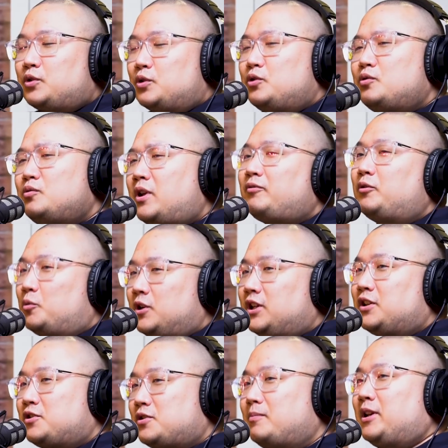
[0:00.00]
so you don't have to
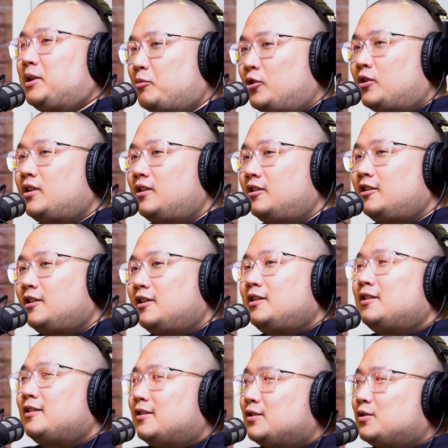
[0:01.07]
work in the shop anymore.
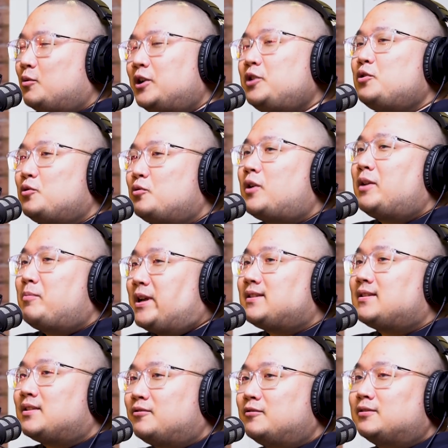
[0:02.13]
So why don't you run
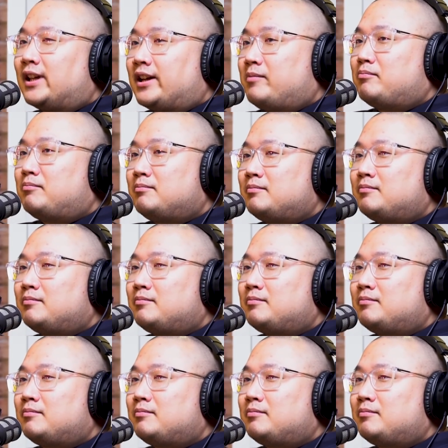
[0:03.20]
masses full-time?